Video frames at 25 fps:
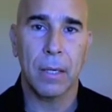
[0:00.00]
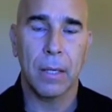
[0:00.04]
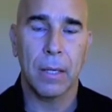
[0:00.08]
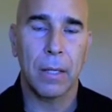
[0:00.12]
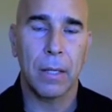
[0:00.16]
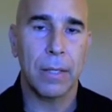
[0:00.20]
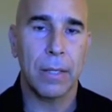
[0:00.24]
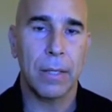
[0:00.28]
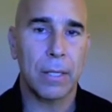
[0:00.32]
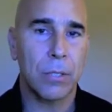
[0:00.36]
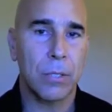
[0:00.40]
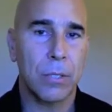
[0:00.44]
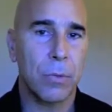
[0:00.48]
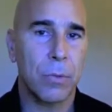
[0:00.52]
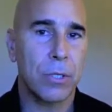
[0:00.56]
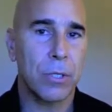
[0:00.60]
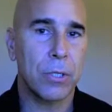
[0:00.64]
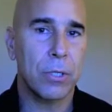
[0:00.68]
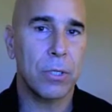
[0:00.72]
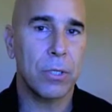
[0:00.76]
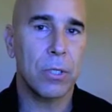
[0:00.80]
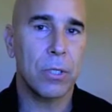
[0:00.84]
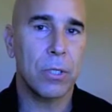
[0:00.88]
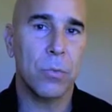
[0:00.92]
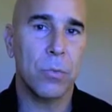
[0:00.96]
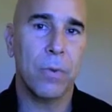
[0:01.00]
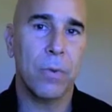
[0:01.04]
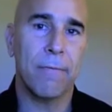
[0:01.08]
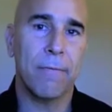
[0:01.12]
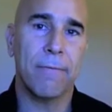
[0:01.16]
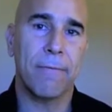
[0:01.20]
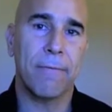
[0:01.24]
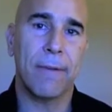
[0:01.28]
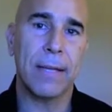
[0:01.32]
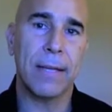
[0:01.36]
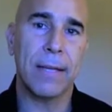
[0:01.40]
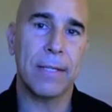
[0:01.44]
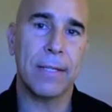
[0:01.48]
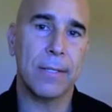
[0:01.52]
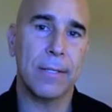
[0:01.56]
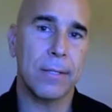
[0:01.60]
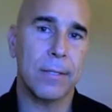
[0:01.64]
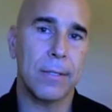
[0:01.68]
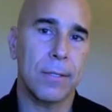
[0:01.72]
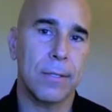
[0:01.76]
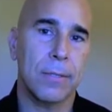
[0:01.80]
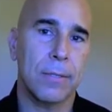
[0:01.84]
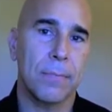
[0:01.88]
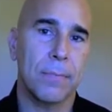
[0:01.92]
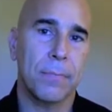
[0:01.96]
Next question is, what
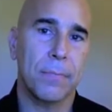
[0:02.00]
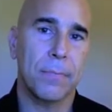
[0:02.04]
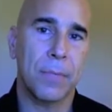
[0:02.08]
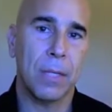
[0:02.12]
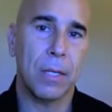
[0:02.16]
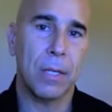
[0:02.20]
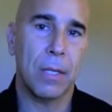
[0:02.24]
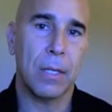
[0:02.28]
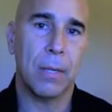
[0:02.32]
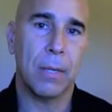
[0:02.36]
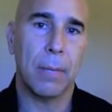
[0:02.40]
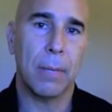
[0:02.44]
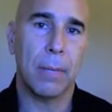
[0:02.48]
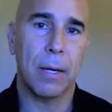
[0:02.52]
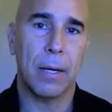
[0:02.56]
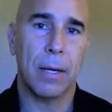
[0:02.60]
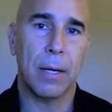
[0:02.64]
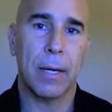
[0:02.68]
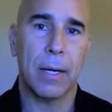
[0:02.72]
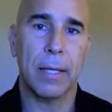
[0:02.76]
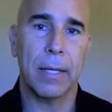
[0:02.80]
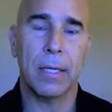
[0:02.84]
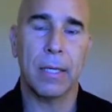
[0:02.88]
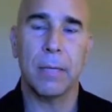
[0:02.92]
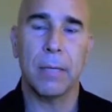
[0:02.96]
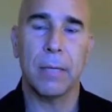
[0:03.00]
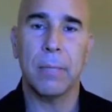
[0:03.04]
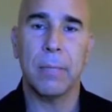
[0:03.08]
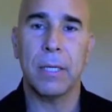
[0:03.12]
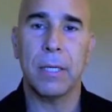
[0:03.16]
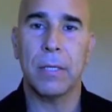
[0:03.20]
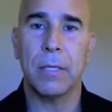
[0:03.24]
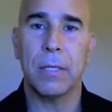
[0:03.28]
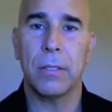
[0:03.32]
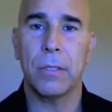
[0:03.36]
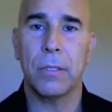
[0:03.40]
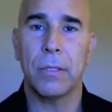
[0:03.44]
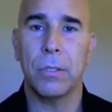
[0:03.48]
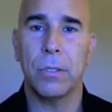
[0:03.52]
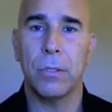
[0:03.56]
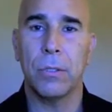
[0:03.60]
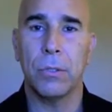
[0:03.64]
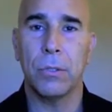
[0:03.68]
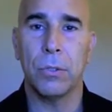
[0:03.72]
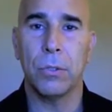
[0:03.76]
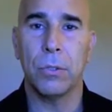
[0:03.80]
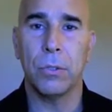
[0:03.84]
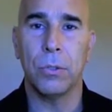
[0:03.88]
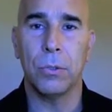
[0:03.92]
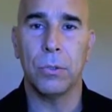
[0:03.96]
vices am I committed
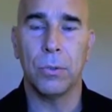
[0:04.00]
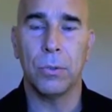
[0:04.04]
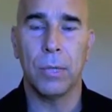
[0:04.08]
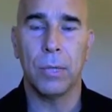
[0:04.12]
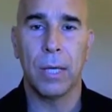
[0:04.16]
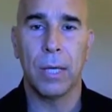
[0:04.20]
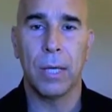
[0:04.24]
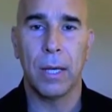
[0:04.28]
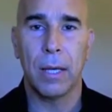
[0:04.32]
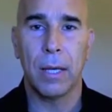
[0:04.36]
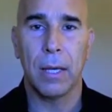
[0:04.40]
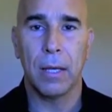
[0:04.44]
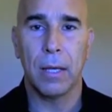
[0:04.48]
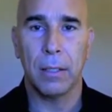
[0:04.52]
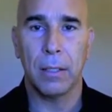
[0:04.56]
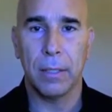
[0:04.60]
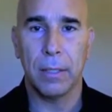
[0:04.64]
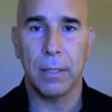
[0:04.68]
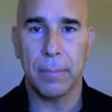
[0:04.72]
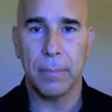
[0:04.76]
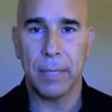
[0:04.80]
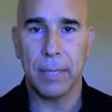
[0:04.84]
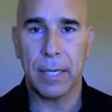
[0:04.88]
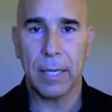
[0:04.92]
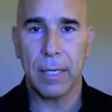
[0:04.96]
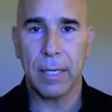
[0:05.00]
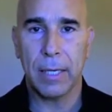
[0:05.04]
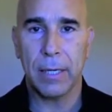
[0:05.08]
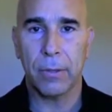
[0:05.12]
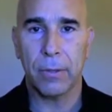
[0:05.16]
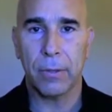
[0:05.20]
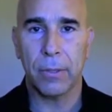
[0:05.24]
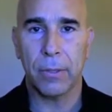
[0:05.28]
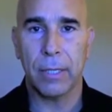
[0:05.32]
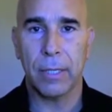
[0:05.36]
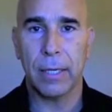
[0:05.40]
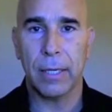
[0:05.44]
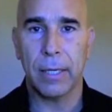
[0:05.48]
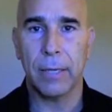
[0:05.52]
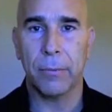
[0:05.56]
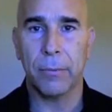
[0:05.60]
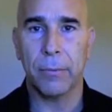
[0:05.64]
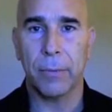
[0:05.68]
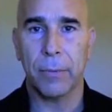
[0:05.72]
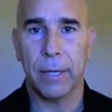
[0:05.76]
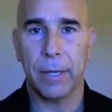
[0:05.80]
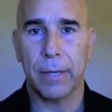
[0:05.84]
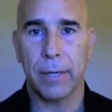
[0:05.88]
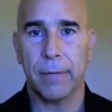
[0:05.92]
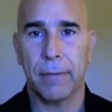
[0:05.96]
to eliminating or getting
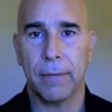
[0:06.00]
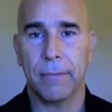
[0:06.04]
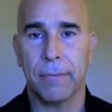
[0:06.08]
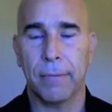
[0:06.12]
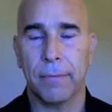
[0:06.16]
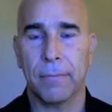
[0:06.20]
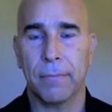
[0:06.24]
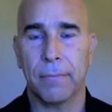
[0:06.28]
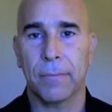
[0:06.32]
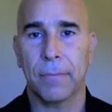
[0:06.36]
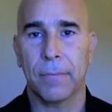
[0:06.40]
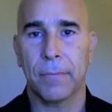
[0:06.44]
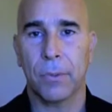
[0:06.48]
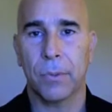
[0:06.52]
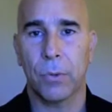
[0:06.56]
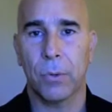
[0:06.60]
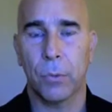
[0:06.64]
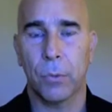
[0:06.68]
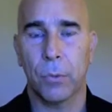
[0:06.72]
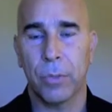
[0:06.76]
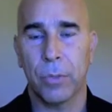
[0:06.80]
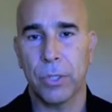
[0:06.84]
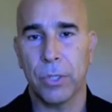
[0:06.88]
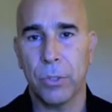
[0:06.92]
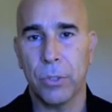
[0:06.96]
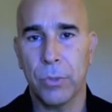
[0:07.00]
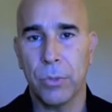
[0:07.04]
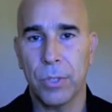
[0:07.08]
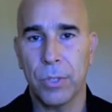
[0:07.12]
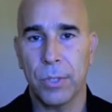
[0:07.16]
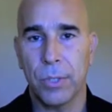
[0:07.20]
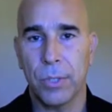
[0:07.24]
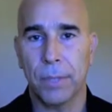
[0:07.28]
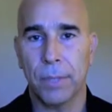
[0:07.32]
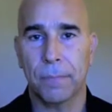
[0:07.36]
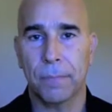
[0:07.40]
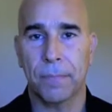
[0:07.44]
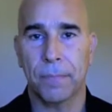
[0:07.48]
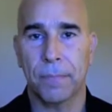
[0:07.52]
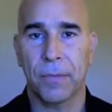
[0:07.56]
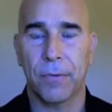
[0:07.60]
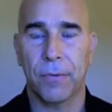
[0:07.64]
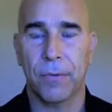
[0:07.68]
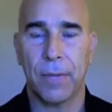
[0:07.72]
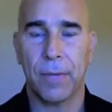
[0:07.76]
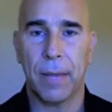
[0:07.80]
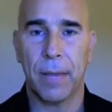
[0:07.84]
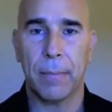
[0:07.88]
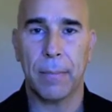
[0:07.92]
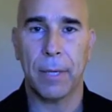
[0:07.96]
rid of, or reducing
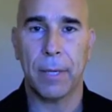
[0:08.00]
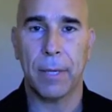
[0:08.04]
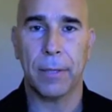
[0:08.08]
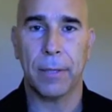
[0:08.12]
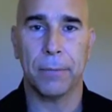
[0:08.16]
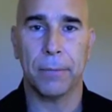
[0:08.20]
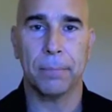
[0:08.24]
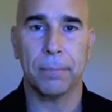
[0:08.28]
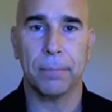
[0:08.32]
for that matter?